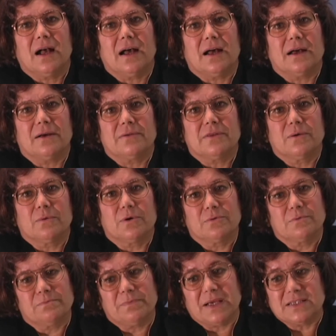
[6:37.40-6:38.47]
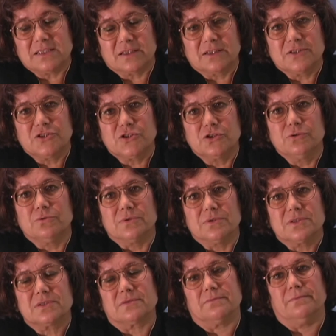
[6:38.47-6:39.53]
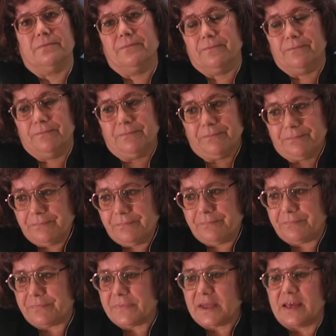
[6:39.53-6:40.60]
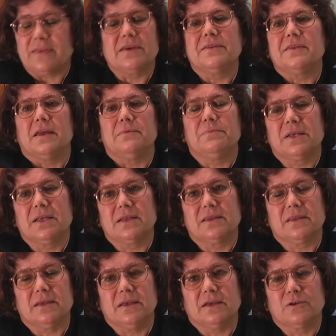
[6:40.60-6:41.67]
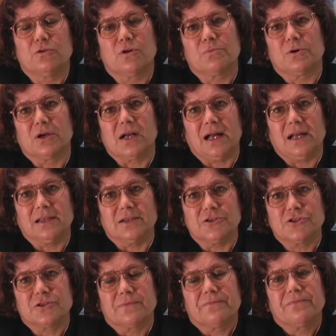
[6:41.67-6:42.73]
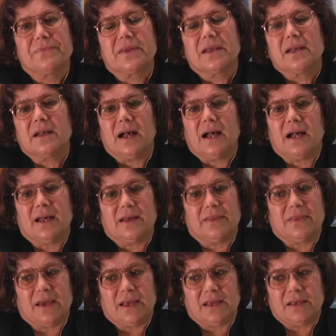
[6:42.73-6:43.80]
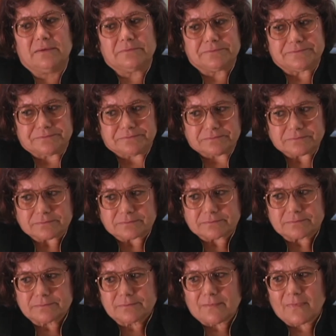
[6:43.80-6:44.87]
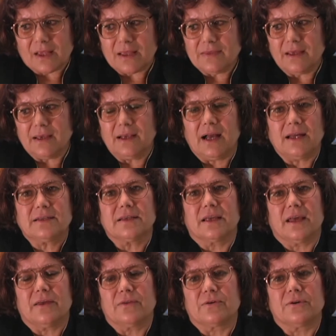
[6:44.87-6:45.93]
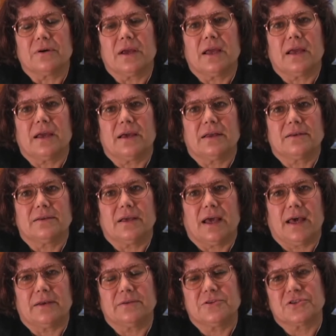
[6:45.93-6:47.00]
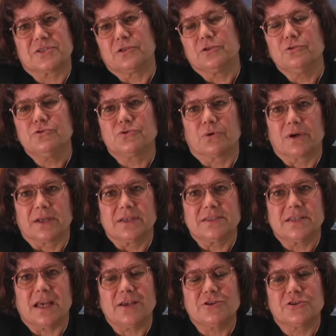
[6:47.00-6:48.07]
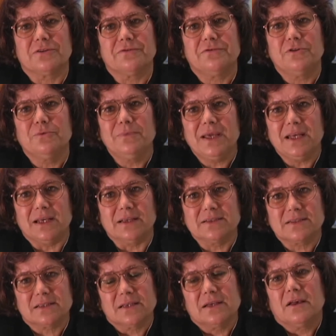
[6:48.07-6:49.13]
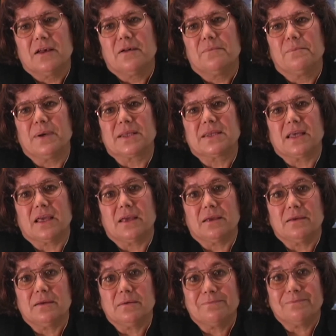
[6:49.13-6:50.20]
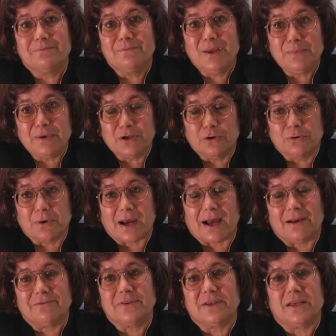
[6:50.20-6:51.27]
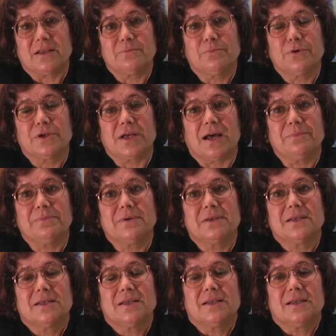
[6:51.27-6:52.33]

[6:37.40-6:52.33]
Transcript: they were basically students. I think they'd been at the normal college. They got together and had just a loose organization, a few meetings, but they mimeographed and put up